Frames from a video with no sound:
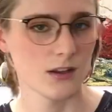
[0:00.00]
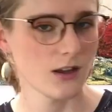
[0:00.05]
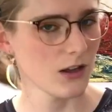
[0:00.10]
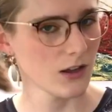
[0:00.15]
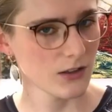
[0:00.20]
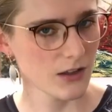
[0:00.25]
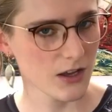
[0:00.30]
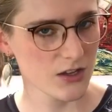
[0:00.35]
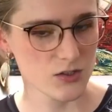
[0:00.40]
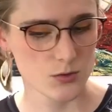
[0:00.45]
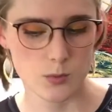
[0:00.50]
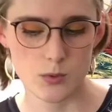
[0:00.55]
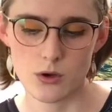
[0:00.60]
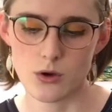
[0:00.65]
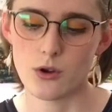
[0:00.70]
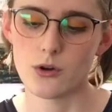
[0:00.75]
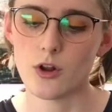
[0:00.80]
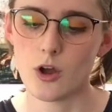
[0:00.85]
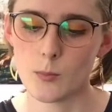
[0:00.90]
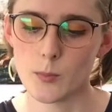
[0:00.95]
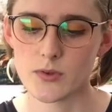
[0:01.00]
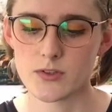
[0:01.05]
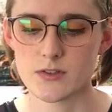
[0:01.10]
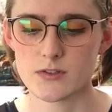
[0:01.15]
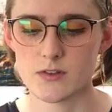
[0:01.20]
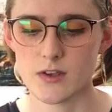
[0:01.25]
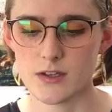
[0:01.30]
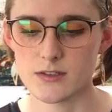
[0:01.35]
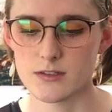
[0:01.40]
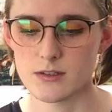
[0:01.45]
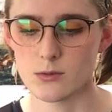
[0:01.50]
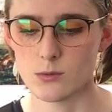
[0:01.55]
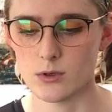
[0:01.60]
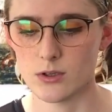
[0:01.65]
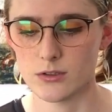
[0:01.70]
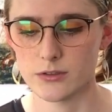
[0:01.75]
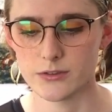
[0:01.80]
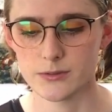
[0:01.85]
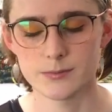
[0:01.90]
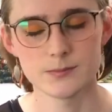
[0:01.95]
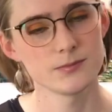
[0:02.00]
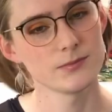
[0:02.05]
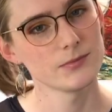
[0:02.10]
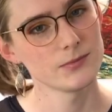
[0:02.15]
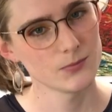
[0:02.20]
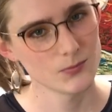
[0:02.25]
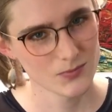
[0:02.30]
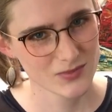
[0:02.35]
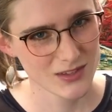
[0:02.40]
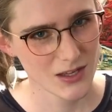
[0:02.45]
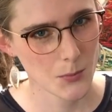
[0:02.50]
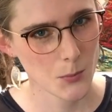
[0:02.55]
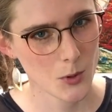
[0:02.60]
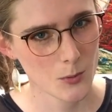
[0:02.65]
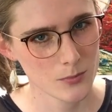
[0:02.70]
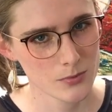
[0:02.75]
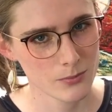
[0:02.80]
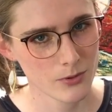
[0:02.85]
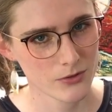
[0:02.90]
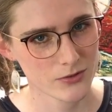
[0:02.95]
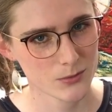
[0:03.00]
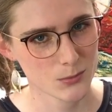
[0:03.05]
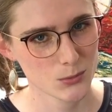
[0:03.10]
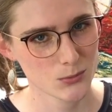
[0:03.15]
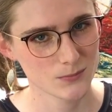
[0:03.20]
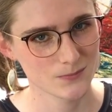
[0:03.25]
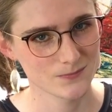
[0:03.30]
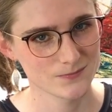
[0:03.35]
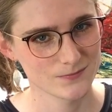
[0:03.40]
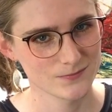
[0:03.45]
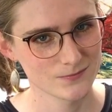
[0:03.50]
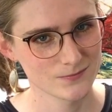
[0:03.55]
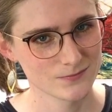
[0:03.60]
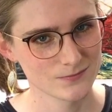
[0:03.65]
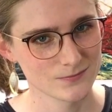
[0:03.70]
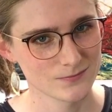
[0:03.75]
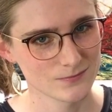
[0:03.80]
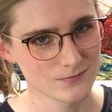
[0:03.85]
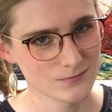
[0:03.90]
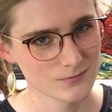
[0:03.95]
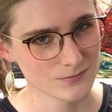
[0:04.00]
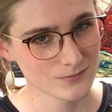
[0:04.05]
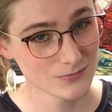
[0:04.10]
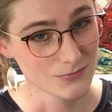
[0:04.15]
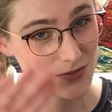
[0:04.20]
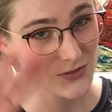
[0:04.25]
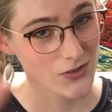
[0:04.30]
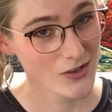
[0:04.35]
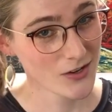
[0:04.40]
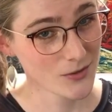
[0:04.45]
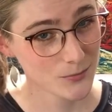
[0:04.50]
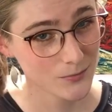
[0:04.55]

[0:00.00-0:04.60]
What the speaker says: Alas, we're on opposite sides of the world. That won't be possible. See ya.